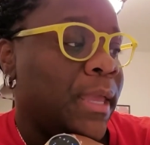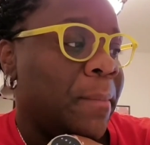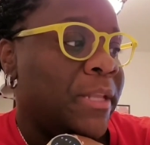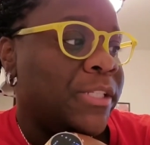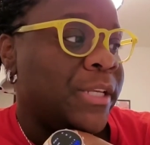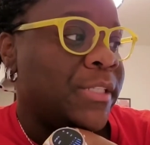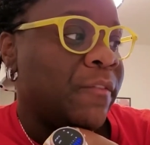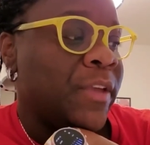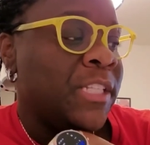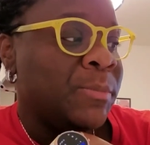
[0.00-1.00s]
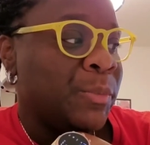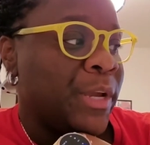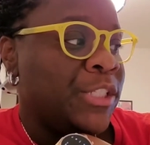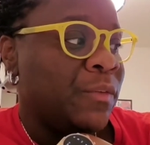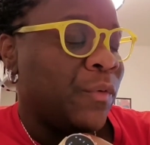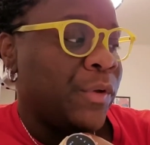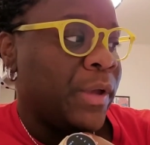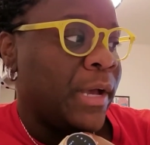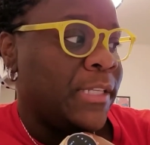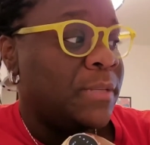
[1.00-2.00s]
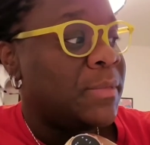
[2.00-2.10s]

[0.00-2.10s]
images of inspiration for your custom